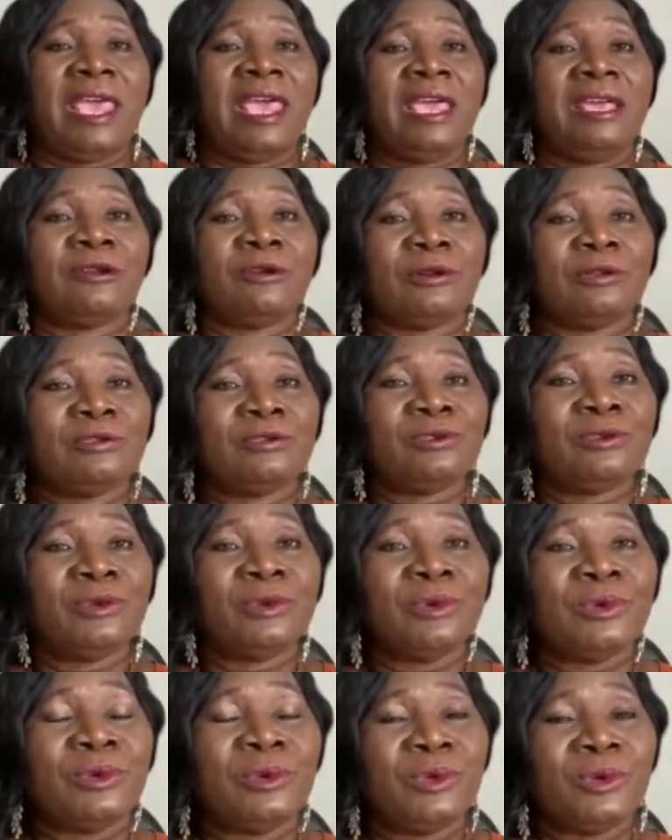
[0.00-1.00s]
and
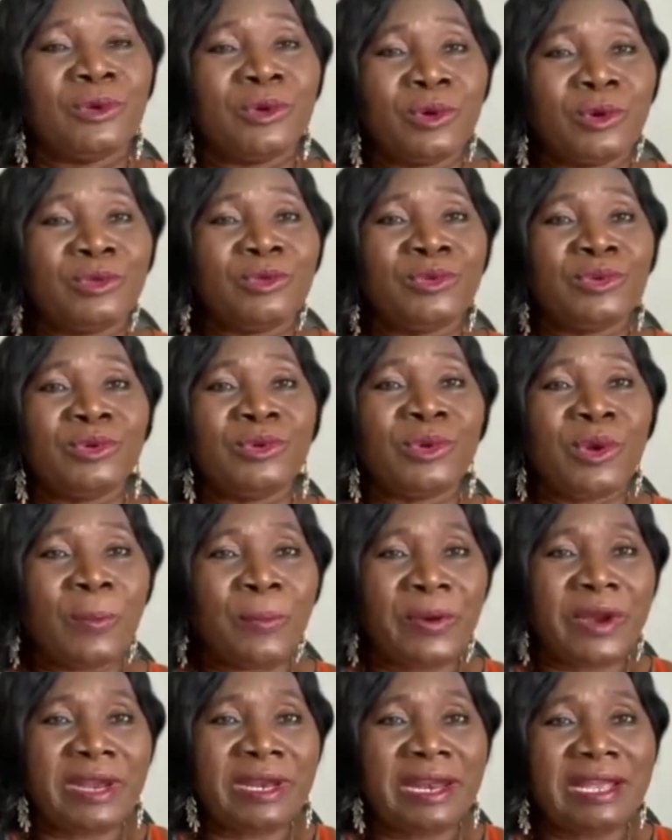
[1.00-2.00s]
also go through your
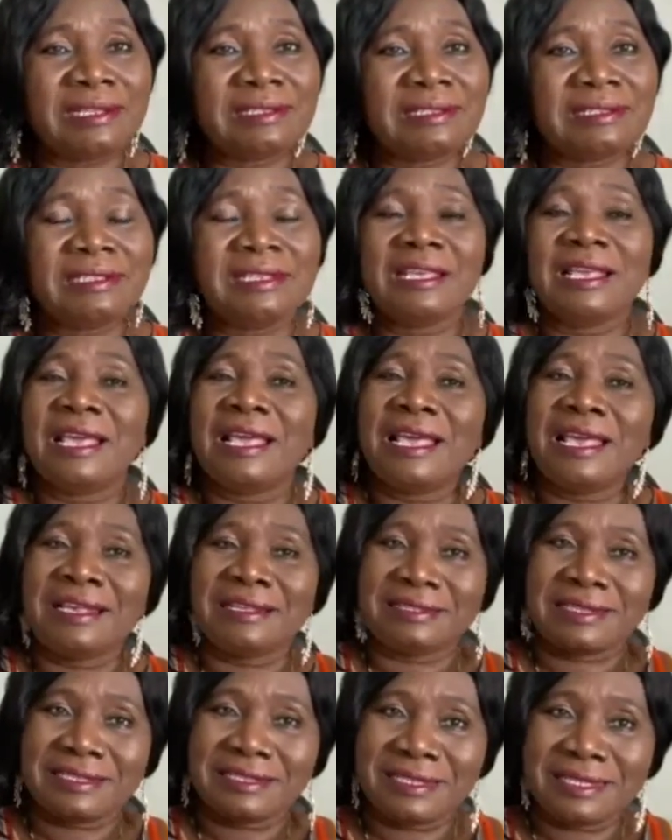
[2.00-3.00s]
pregnancy
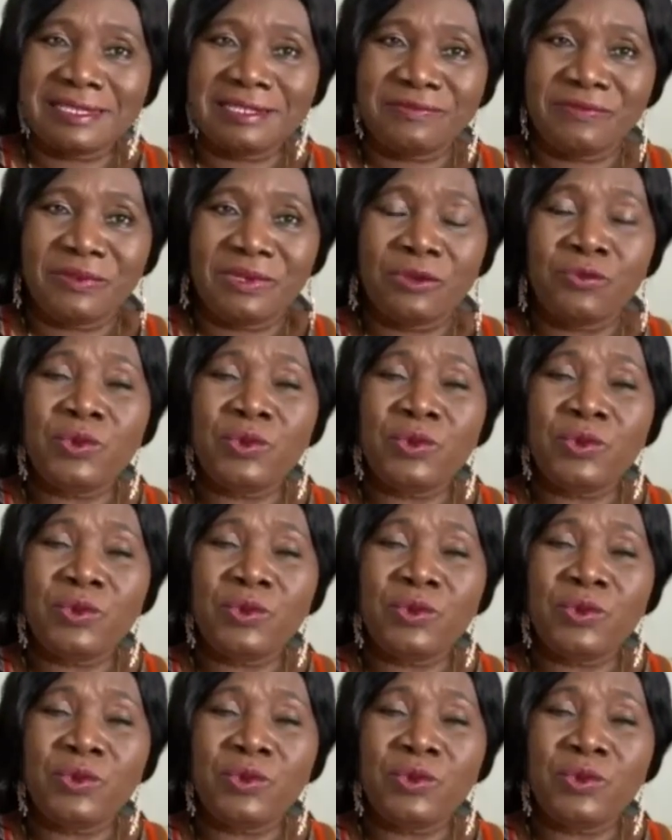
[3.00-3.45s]
successfully.